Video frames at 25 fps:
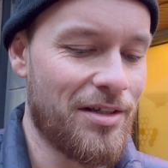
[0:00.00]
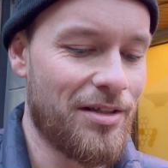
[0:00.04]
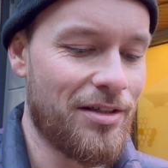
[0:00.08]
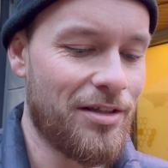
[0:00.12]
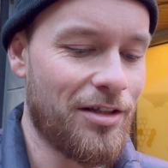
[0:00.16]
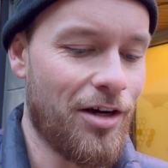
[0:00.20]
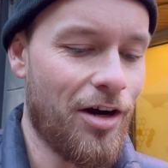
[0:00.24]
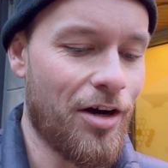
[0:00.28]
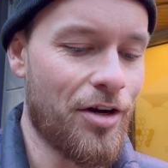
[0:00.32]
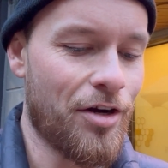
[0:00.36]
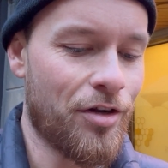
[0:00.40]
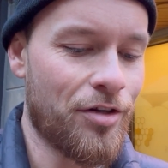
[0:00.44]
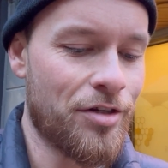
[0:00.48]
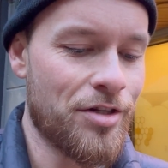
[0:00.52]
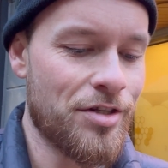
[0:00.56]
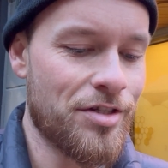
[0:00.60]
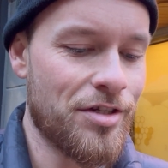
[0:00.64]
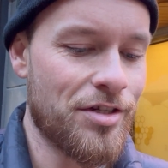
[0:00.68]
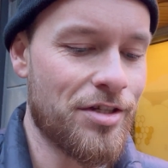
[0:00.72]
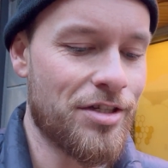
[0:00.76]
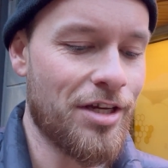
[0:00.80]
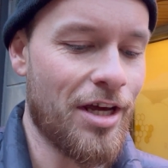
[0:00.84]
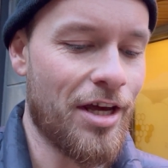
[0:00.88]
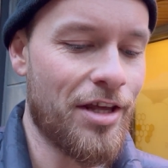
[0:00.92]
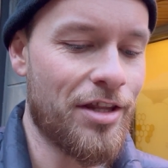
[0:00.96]
I'd honestly
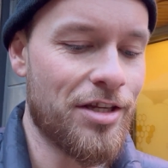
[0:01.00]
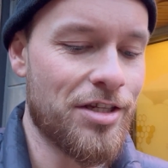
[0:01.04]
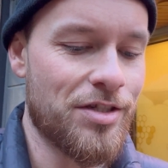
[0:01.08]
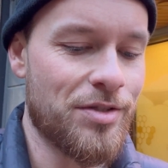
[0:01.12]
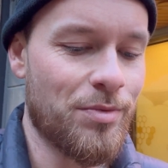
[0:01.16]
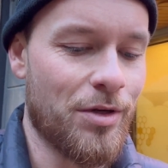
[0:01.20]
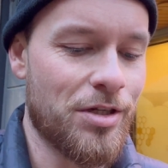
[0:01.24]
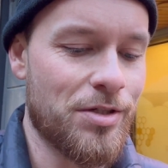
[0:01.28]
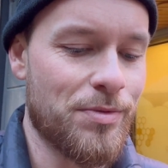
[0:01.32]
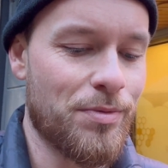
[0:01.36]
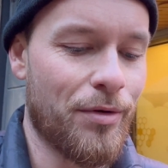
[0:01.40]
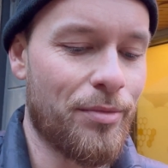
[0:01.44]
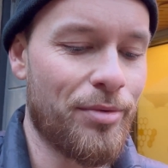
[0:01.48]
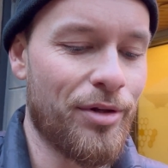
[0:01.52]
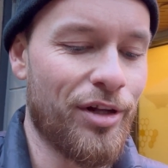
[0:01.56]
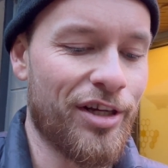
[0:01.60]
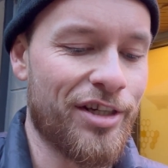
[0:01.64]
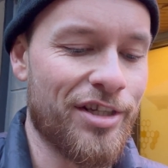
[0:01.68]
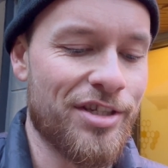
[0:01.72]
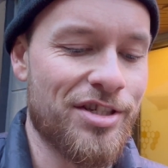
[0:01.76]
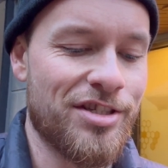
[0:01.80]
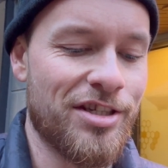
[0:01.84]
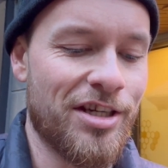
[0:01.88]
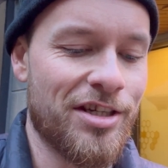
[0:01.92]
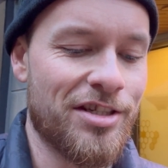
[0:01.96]
say this one's probably like a
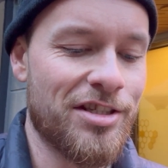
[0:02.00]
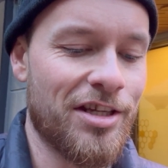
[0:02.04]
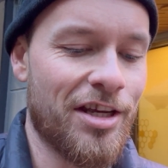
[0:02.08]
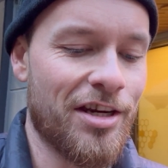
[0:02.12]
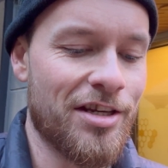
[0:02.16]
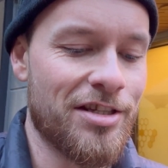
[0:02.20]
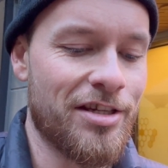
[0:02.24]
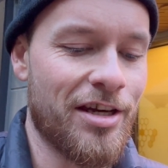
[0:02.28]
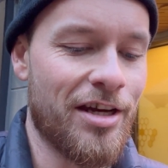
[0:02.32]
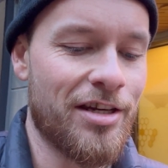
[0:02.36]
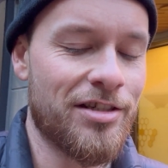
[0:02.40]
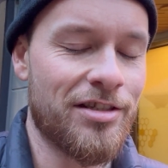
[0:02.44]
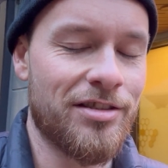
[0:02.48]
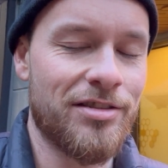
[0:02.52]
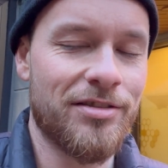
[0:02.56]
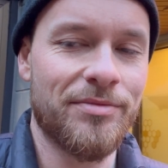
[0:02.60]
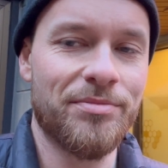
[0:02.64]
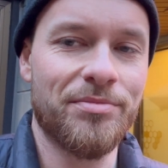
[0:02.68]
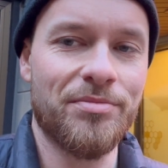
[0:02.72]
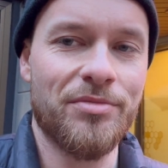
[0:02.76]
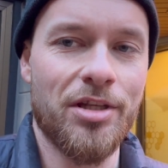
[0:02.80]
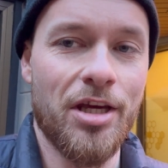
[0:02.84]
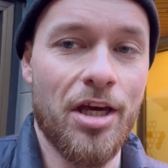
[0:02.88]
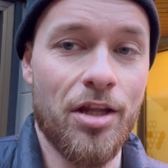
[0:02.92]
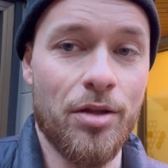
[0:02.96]
6 out of 10.
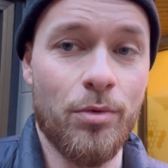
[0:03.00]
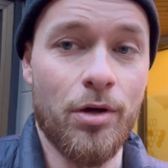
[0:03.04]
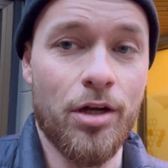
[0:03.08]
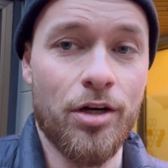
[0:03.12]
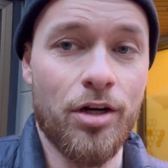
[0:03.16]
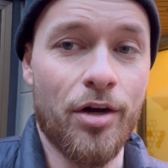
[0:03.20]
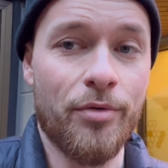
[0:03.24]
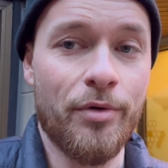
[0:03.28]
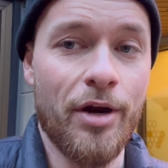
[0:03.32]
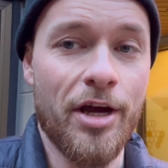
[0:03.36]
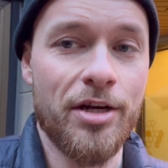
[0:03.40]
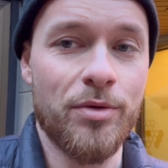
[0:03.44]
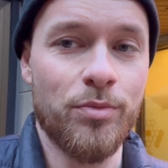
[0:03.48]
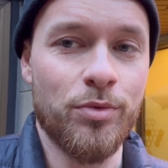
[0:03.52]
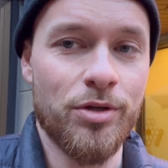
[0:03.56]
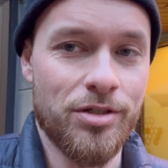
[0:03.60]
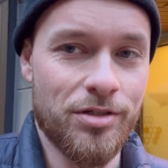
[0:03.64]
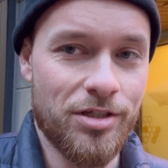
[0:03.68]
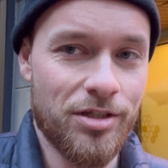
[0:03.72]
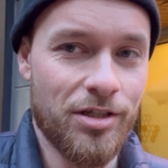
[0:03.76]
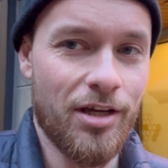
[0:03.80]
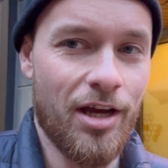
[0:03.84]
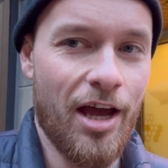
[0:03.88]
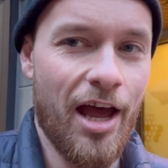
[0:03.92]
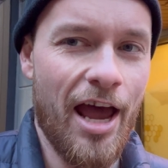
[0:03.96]
The other one I rated was
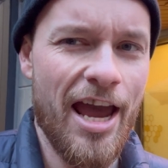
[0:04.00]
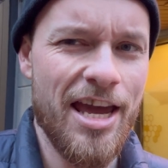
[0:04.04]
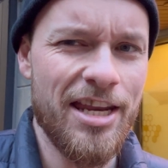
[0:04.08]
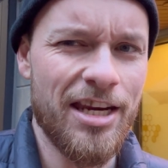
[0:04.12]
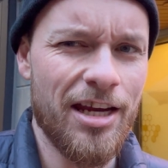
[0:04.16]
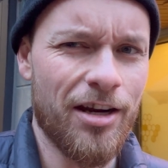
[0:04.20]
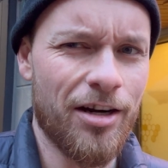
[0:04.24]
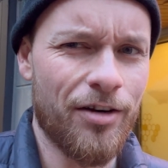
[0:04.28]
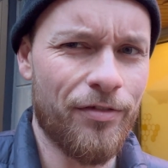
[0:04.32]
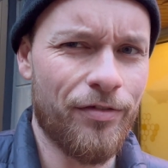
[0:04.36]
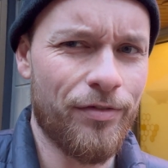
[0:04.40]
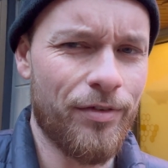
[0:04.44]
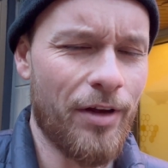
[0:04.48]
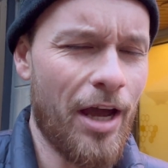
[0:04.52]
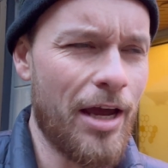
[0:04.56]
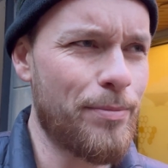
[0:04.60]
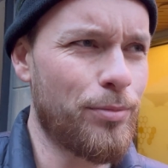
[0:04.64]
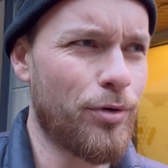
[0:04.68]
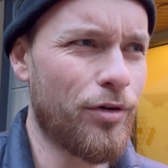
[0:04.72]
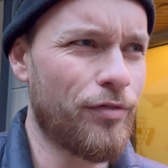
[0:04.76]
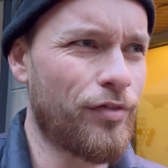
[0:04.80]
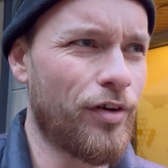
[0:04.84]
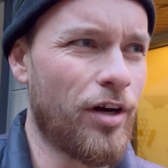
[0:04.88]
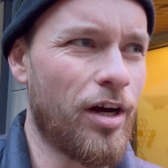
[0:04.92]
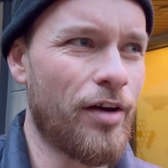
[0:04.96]

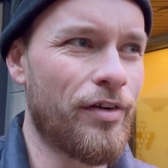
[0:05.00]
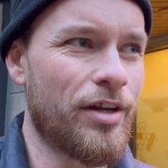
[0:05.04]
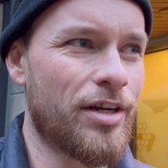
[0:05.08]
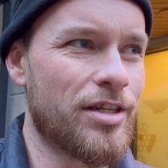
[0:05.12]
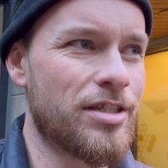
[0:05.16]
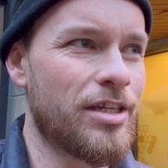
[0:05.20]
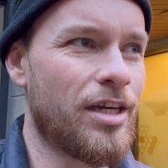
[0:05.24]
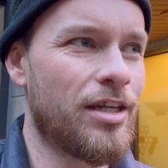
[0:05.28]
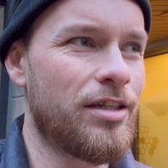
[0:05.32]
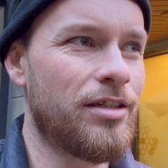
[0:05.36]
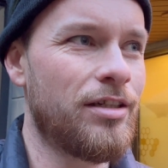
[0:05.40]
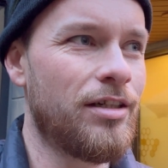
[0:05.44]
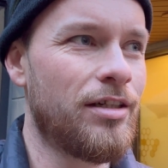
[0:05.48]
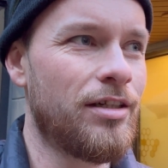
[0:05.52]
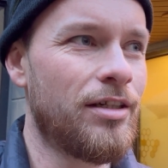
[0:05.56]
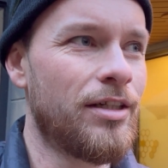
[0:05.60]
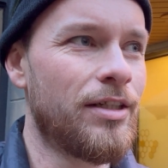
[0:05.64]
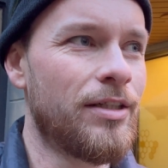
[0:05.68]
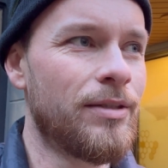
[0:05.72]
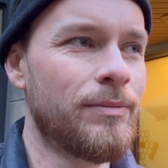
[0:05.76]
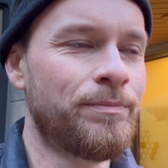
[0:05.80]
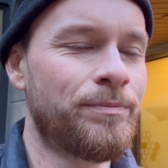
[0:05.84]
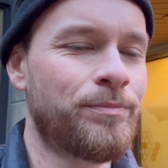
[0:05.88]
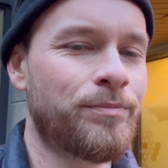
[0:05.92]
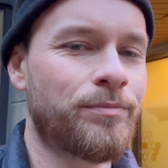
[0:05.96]
8.5 out of 10.
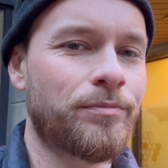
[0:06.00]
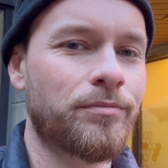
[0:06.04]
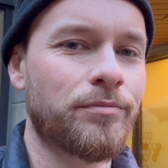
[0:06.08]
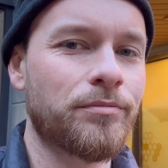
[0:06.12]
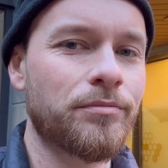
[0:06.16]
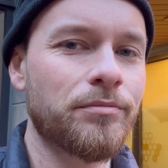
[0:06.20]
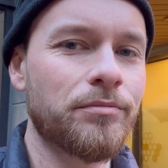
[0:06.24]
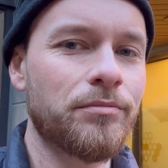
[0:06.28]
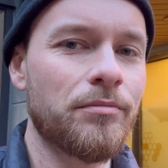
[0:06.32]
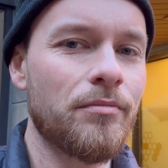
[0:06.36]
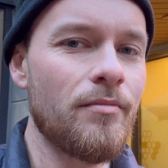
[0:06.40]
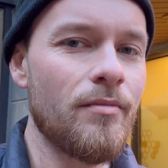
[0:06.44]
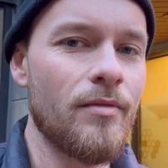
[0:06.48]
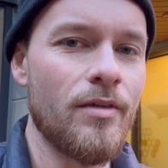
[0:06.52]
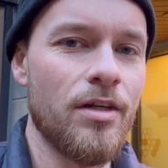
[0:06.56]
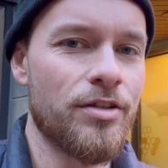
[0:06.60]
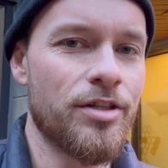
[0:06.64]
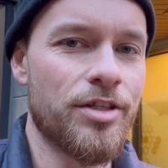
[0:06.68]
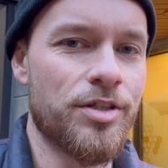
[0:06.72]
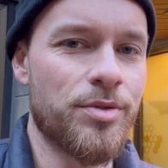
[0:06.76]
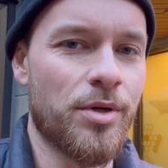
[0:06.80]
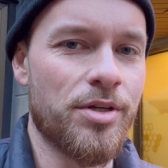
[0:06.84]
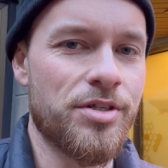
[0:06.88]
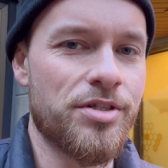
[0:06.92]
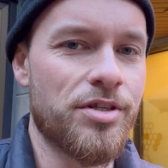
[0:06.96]
This
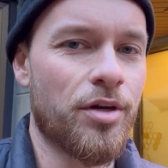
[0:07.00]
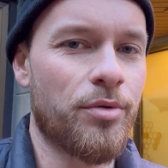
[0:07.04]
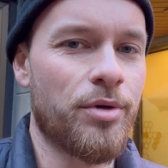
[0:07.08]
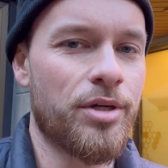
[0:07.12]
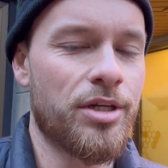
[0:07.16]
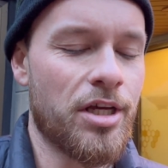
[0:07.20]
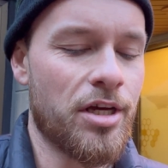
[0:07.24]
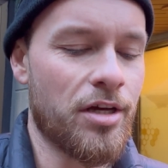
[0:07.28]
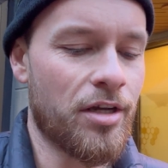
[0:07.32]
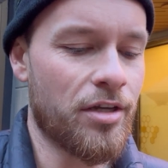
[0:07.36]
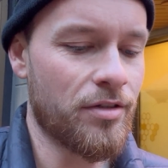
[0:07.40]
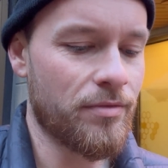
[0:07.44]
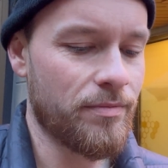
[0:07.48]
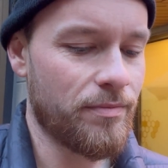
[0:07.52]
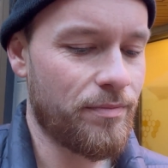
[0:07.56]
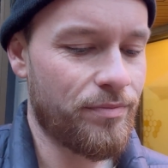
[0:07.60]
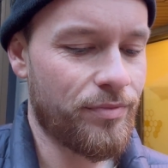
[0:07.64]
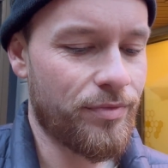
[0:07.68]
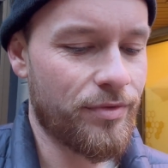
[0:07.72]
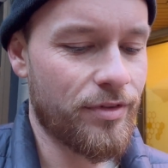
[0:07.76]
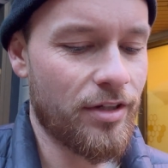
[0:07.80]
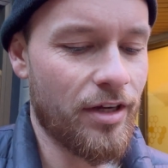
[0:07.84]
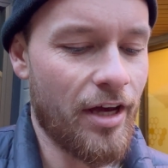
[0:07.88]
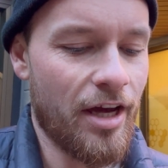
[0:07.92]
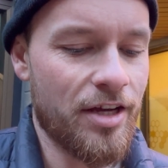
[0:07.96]
one's nowhere near
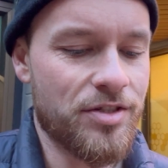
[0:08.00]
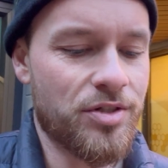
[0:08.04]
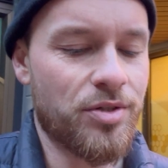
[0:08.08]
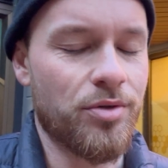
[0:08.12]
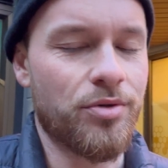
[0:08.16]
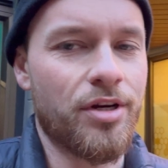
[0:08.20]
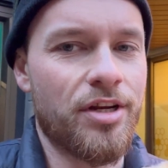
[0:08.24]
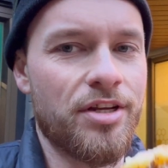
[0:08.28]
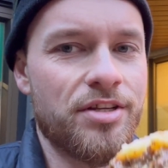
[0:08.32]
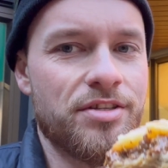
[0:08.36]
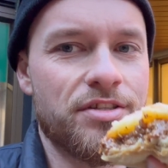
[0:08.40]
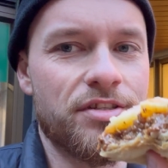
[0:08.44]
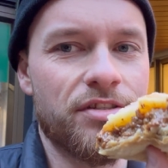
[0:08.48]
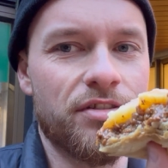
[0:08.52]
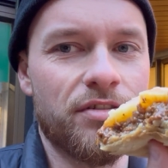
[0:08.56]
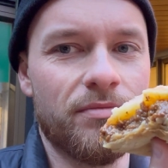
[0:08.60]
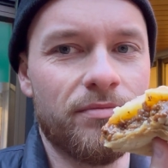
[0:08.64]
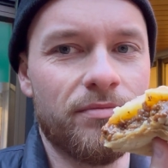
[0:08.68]
as good as